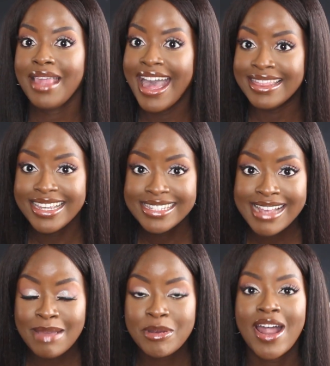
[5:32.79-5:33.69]
And this
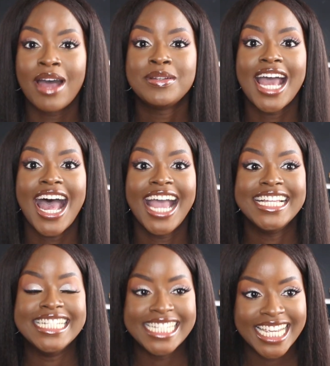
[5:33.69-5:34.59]
time around,
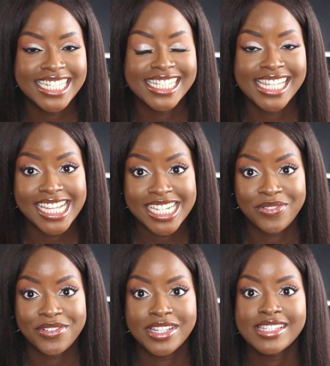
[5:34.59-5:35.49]
I did see a
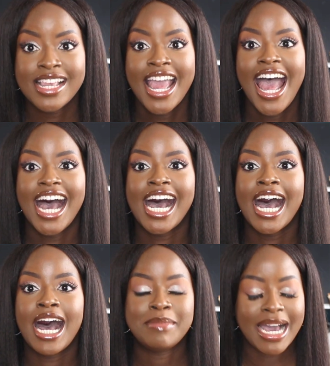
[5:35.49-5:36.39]
difference.
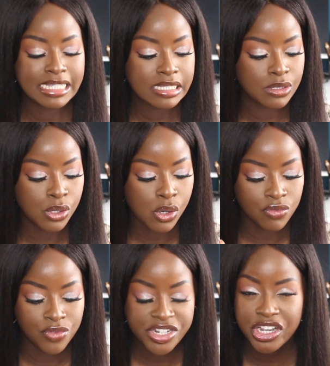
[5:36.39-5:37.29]
I
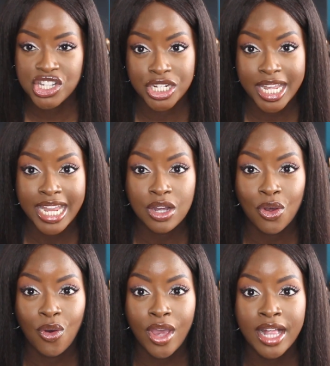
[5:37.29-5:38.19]
saw reduction in
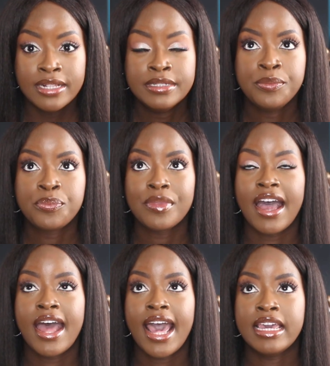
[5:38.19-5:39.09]
oil,
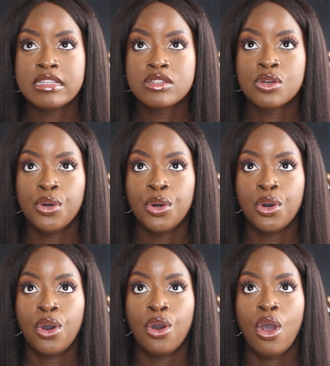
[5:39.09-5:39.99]
and I
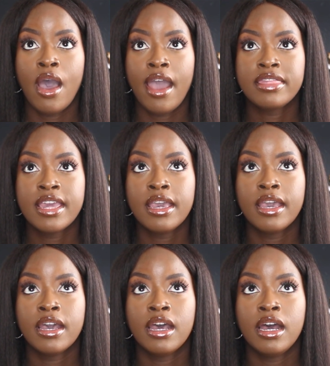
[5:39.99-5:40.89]
saw, I
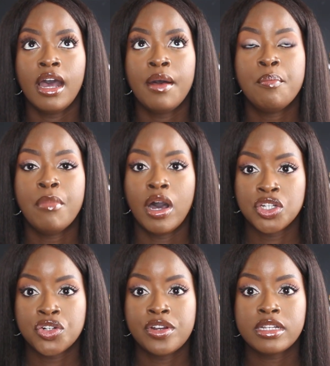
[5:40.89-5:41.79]
think,
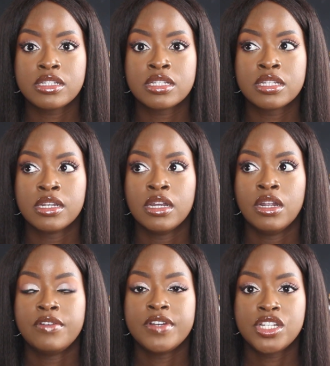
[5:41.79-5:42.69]
moderate
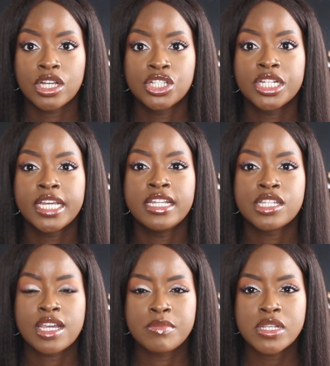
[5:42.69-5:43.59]
reduction in
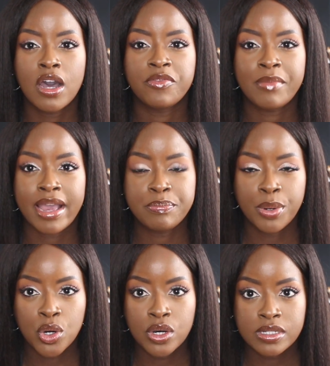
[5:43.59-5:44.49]
terms of my
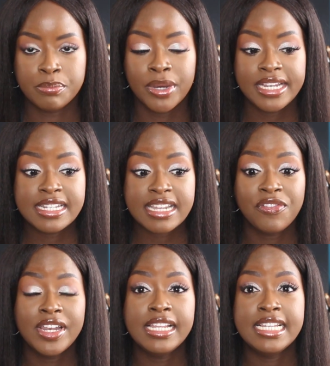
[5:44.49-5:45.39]
pores, but it
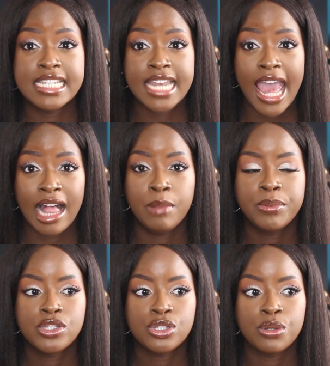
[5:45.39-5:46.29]
definitely did
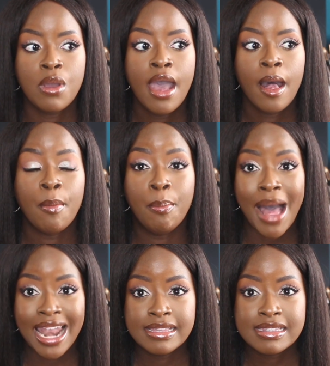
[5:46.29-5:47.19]
help to
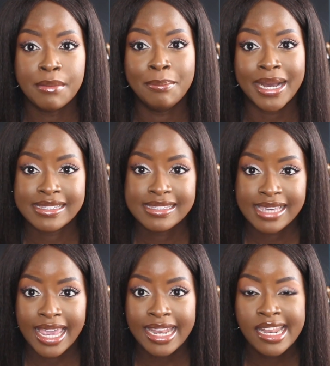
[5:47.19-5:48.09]
balance my
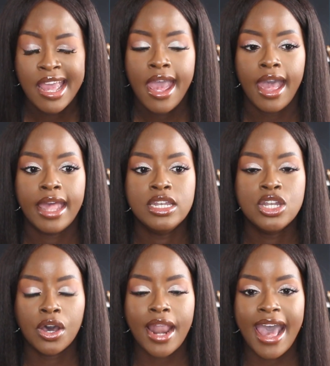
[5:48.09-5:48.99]
skin and
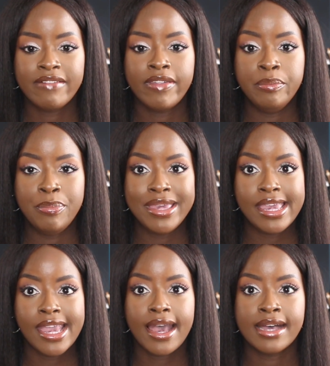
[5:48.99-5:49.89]
not have it
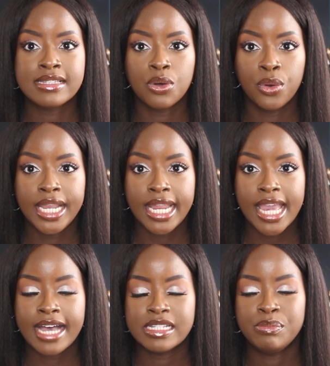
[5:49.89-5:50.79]
be as
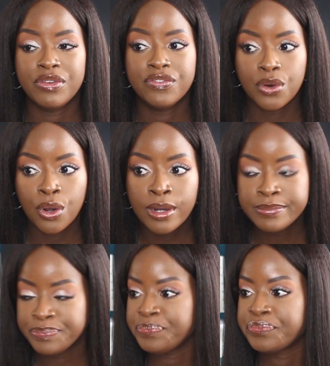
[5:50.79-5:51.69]
oily as before.